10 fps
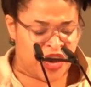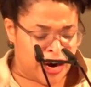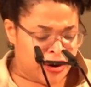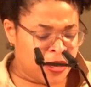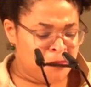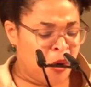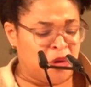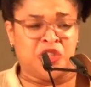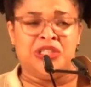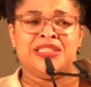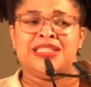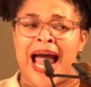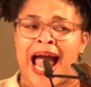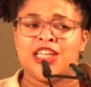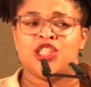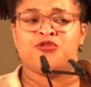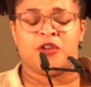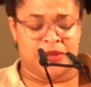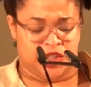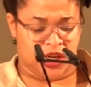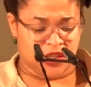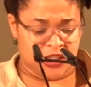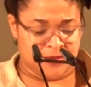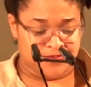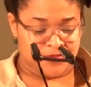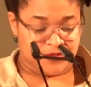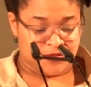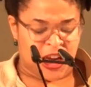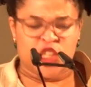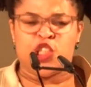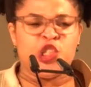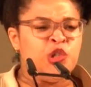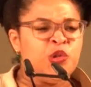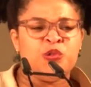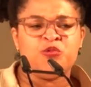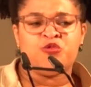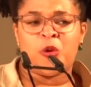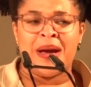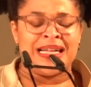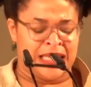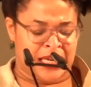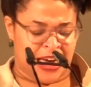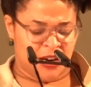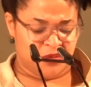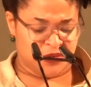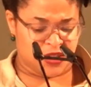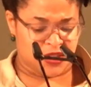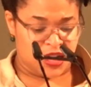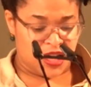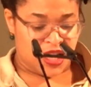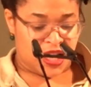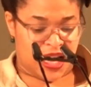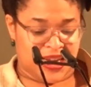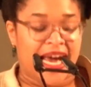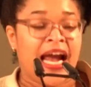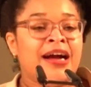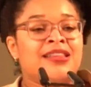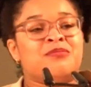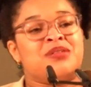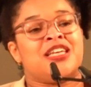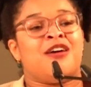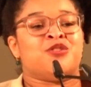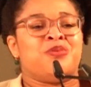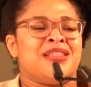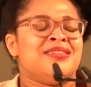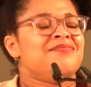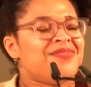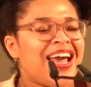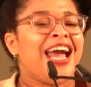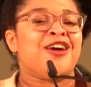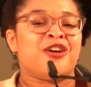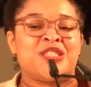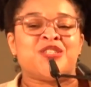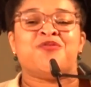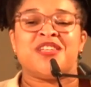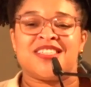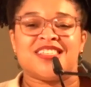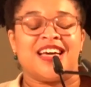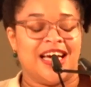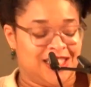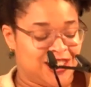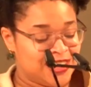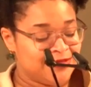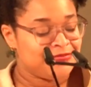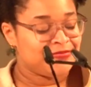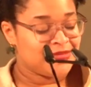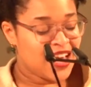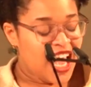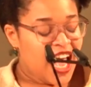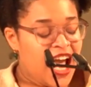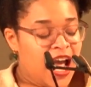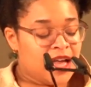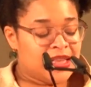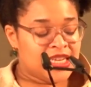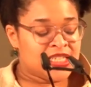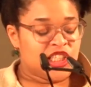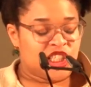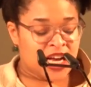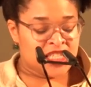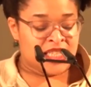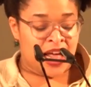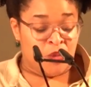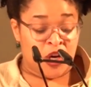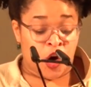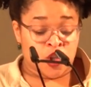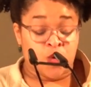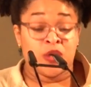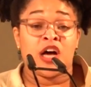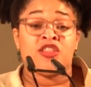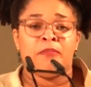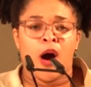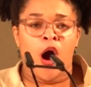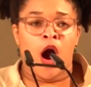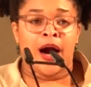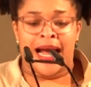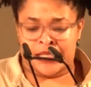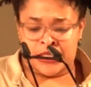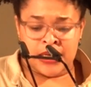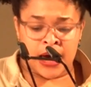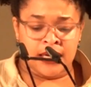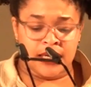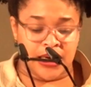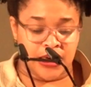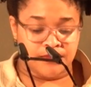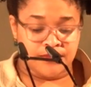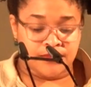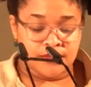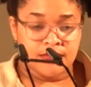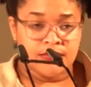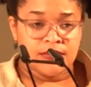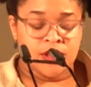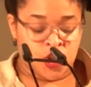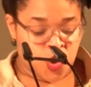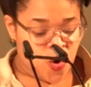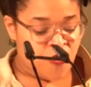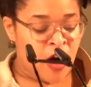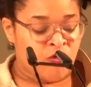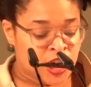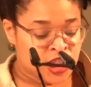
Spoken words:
very emotionally detached from each other, eschewed romantic labels, and carried themselves with an air of sophistication. They suggested that we go to another bar, and suddenly, 2 of our